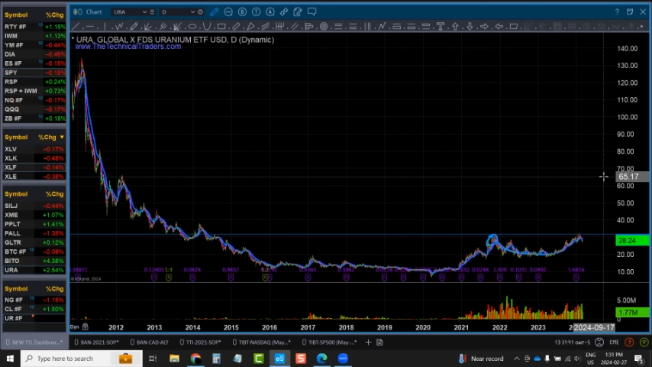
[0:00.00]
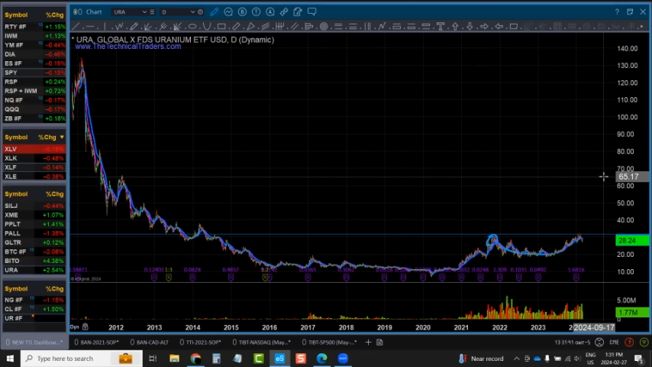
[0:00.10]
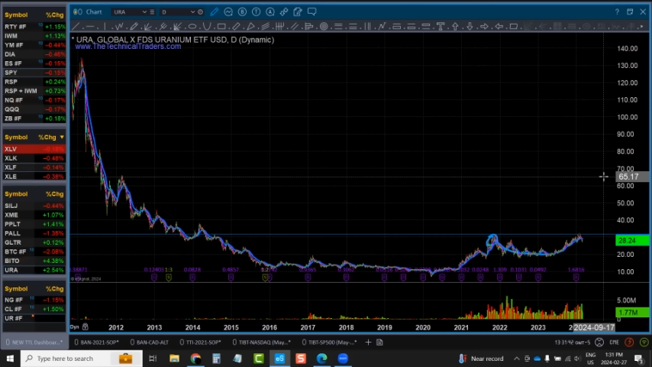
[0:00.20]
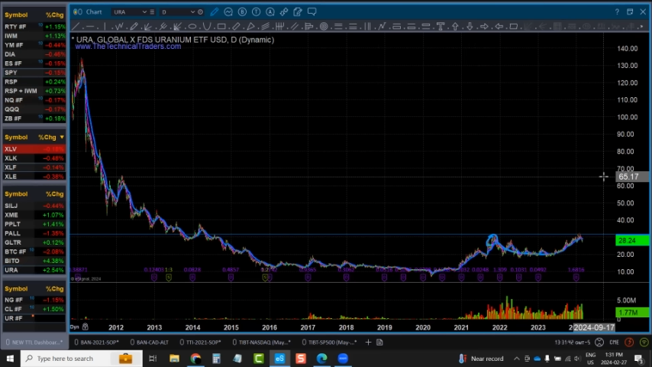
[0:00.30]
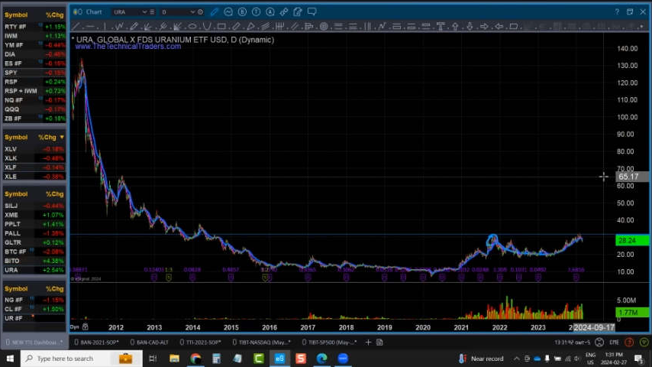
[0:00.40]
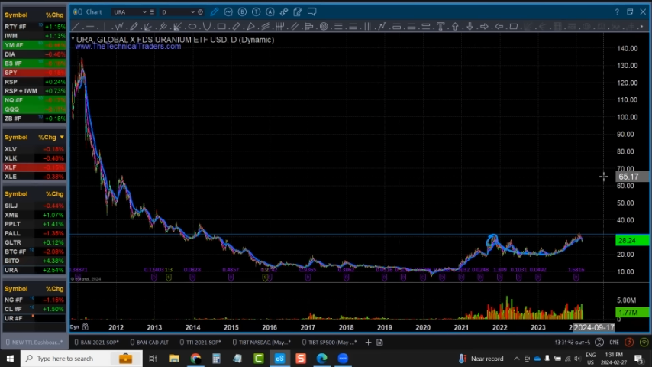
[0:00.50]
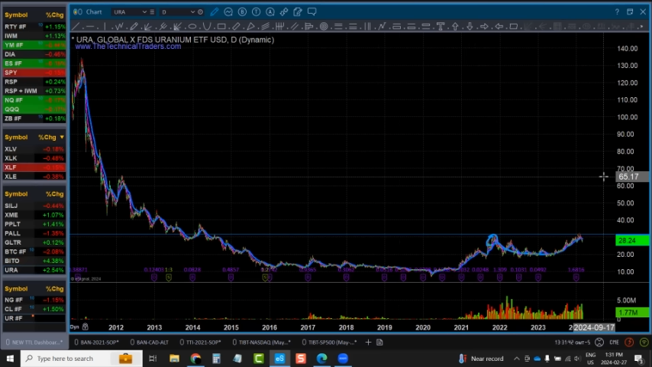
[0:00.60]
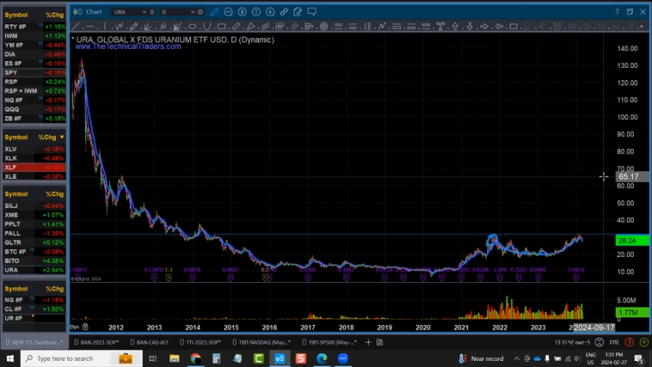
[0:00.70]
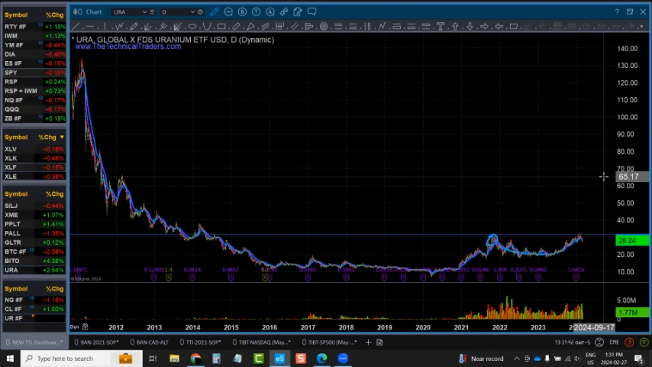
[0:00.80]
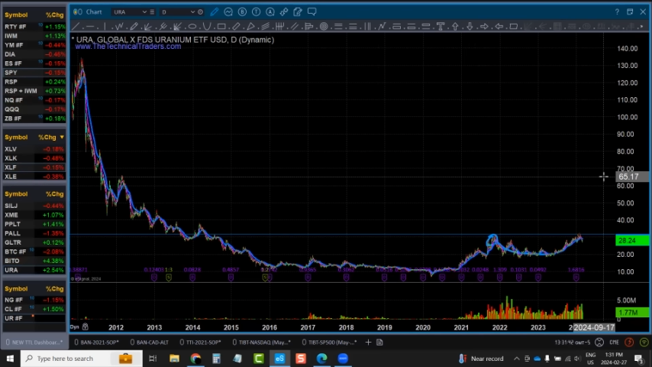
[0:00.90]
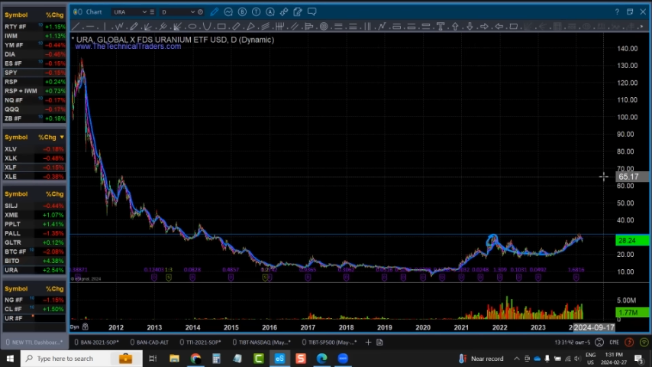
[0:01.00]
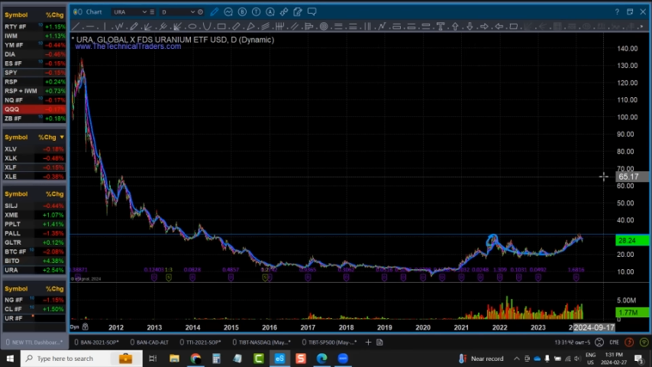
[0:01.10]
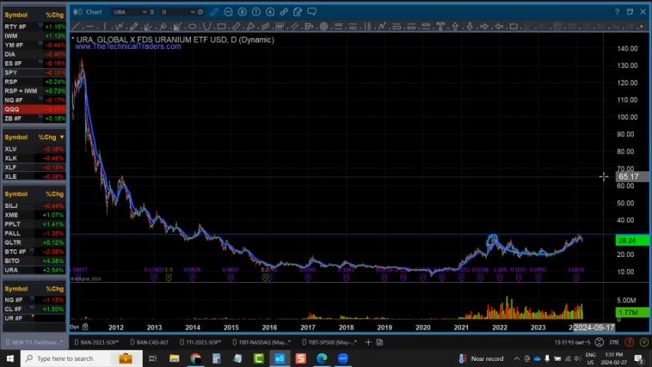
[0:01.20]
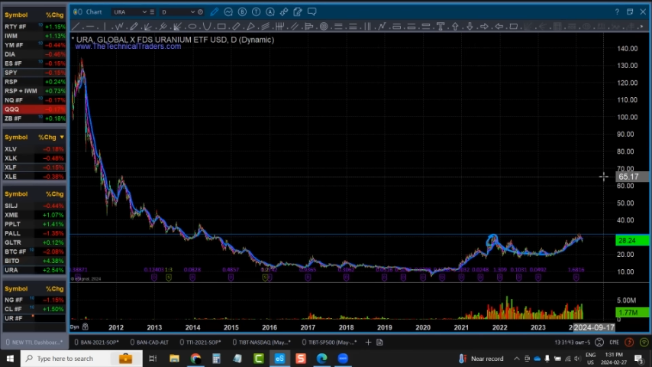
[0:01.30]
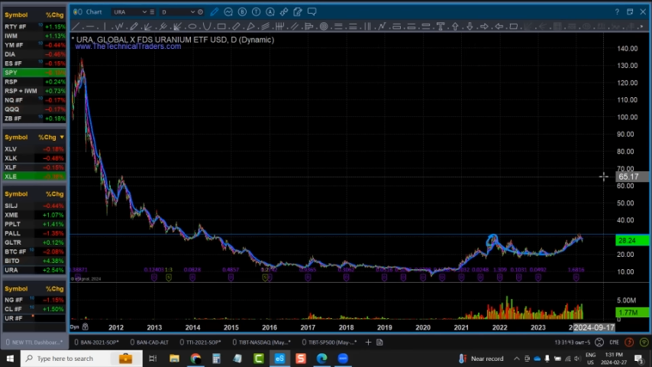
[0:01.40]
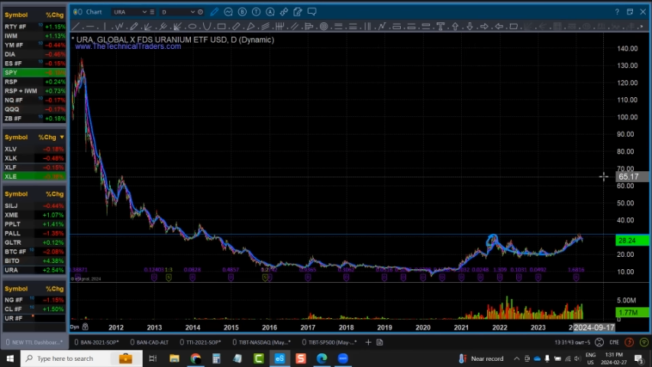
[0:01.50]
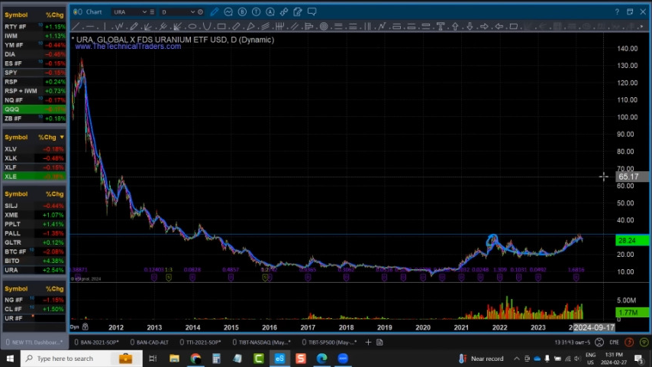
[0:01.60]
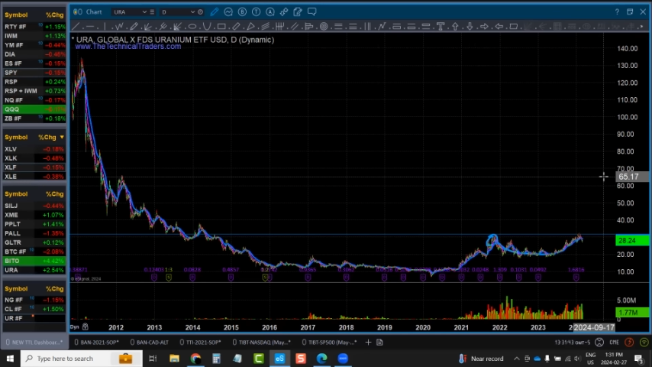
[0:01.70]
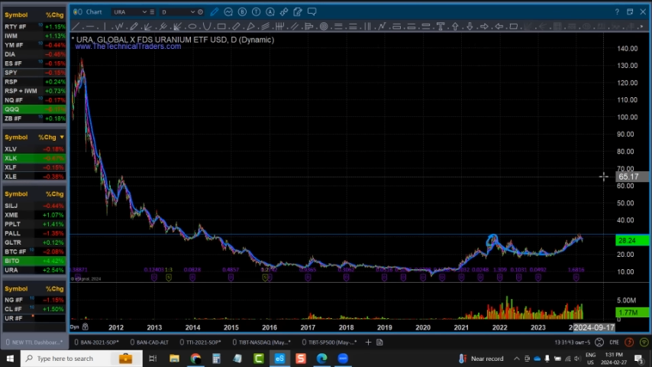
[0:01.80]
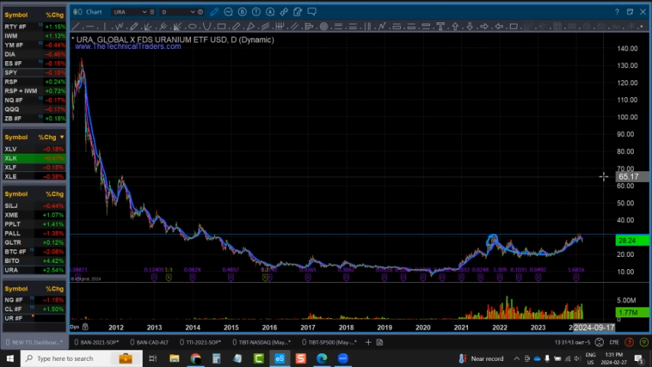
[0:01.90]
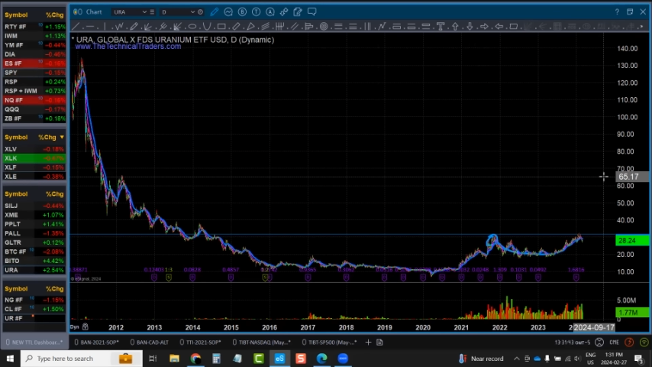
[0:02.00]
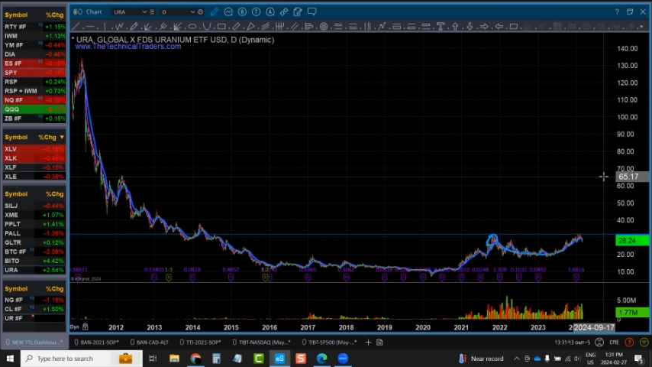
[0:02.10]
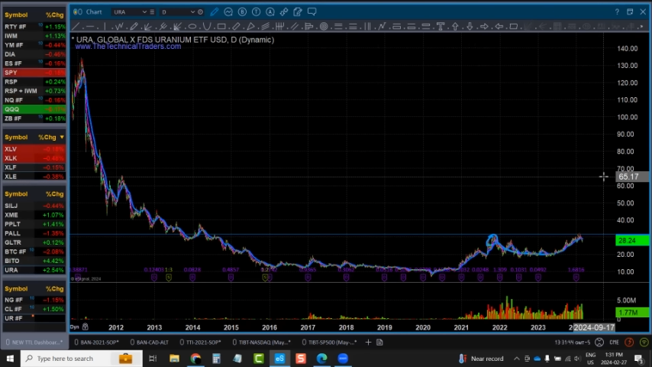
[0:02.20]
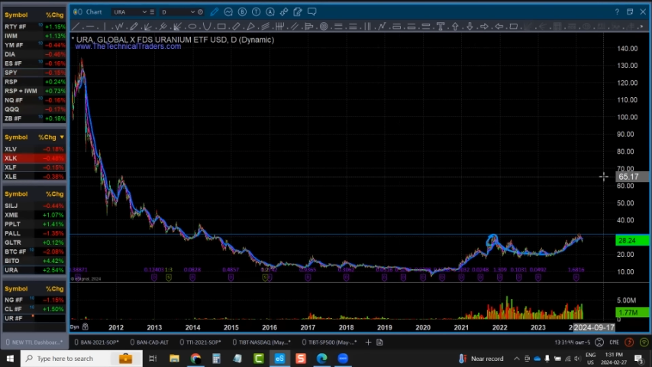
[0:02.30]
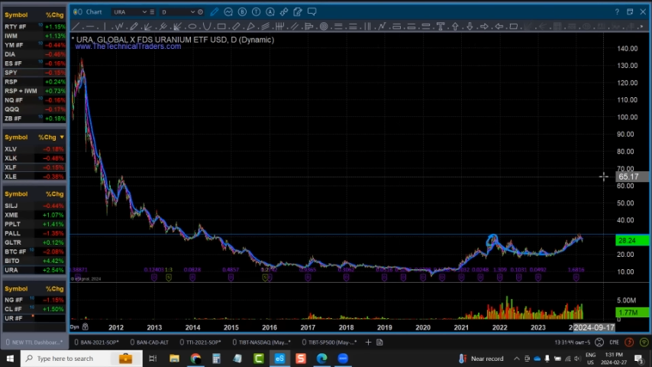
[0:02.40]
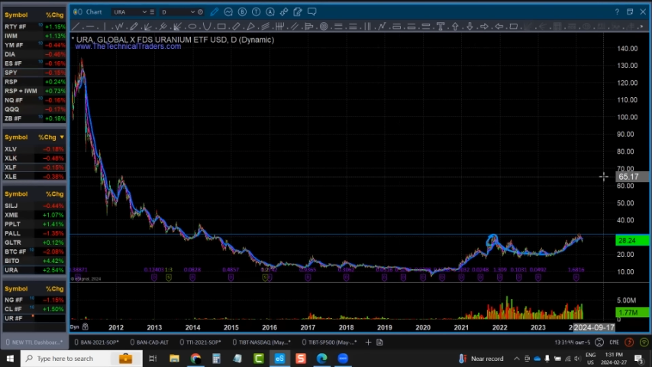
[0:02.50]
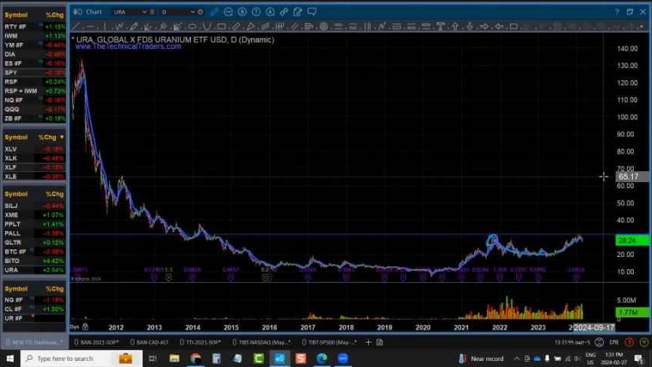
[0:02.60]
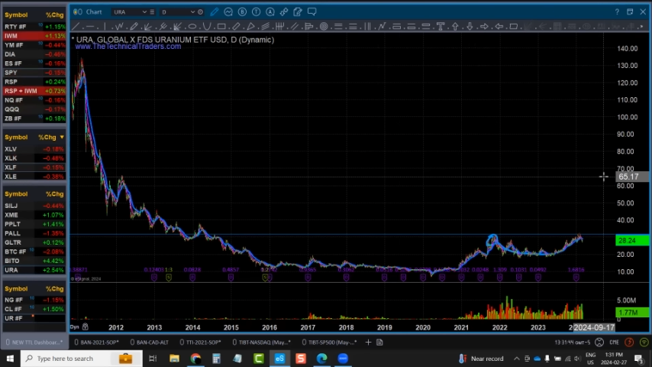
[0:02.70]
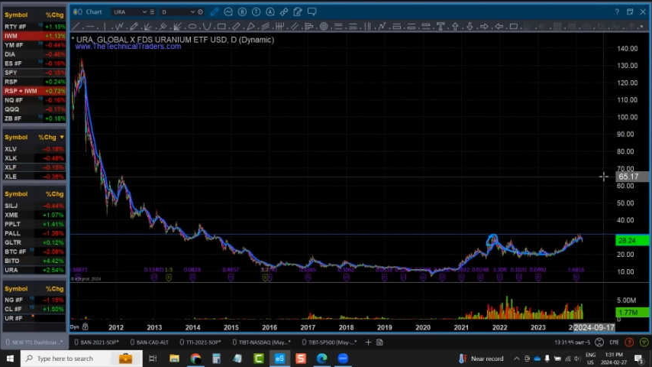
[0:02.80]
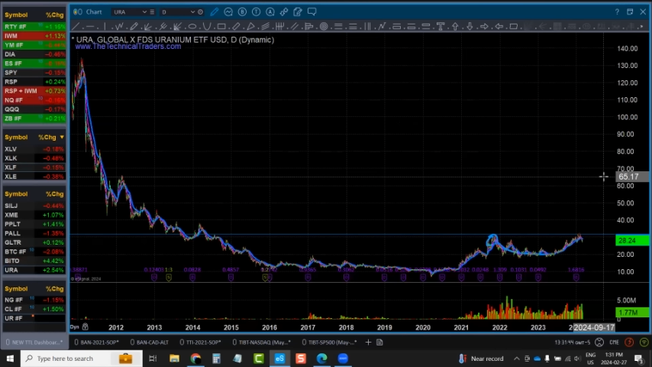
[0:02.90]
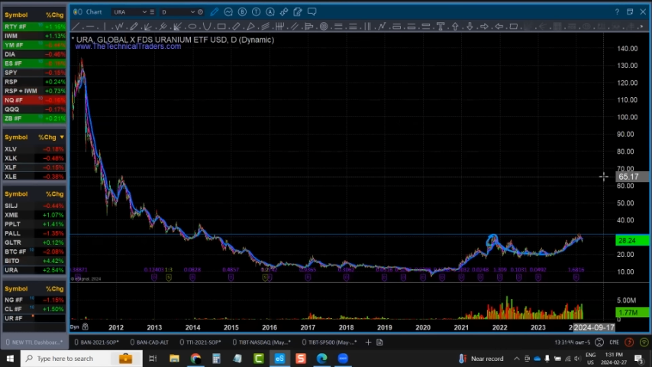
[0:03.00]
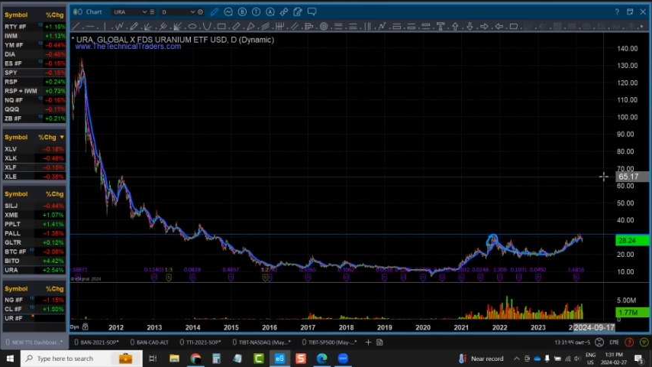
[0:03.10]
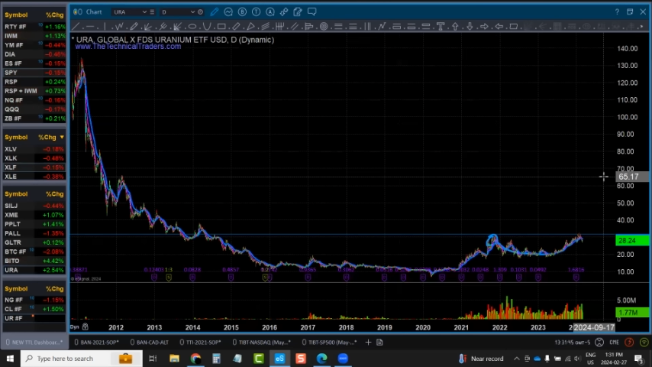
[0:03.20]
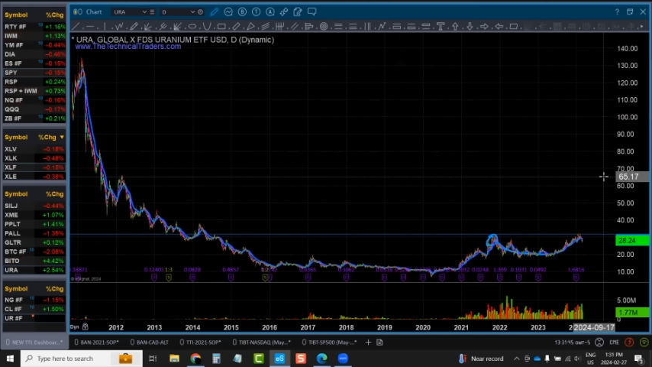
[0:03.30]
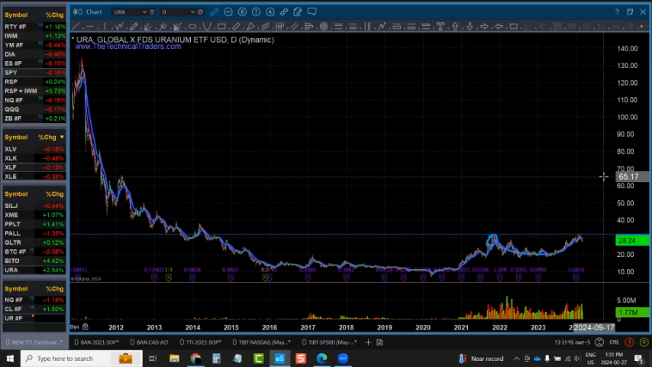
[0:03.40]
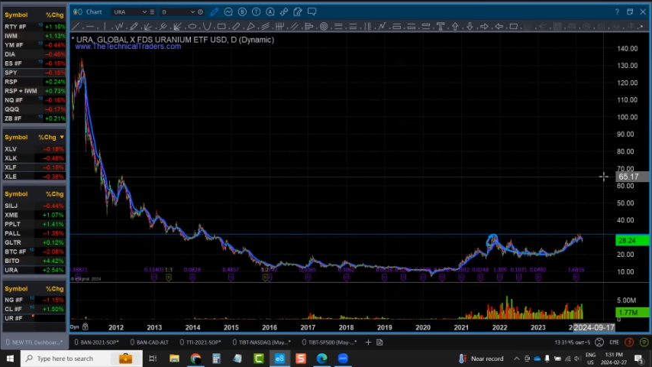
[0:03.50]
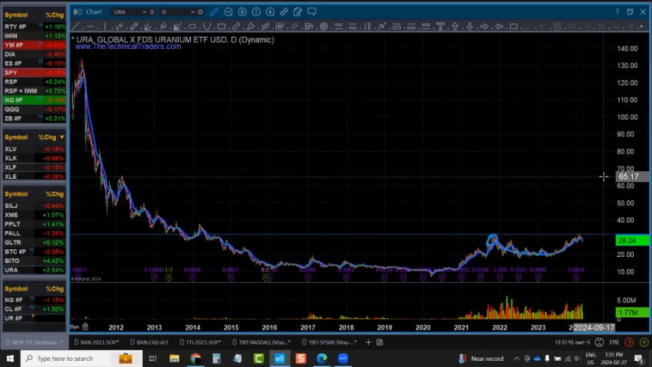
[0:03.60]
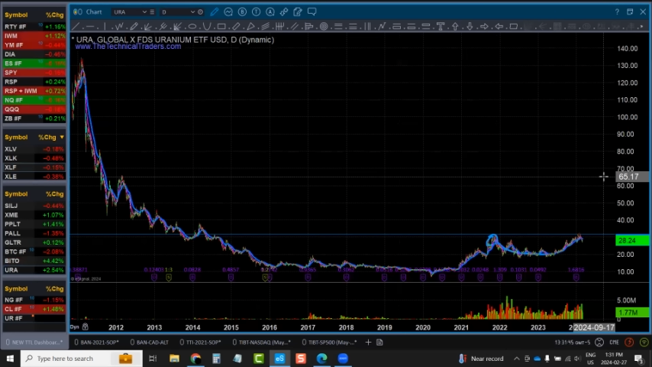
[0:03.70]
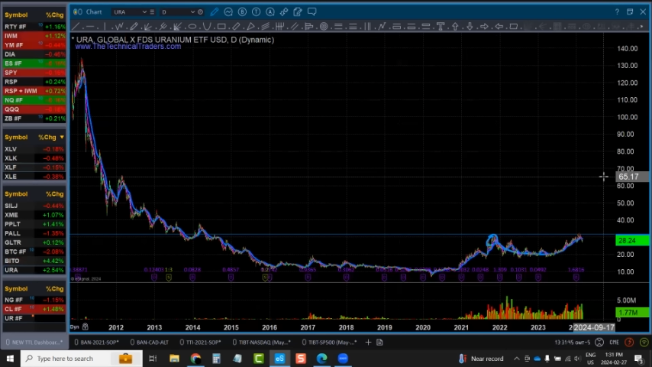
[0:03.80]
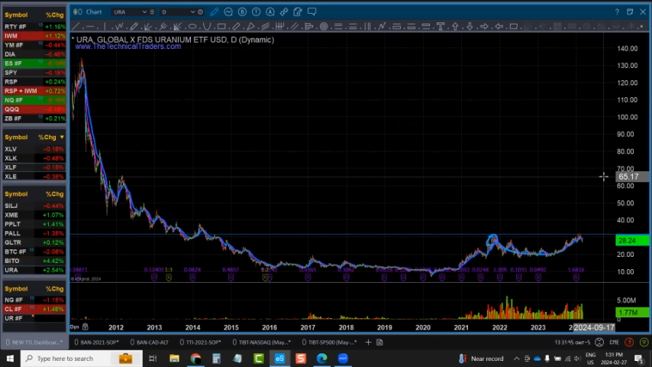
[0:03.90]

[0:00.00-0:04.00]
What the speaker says: Nobody's mouth can be seen.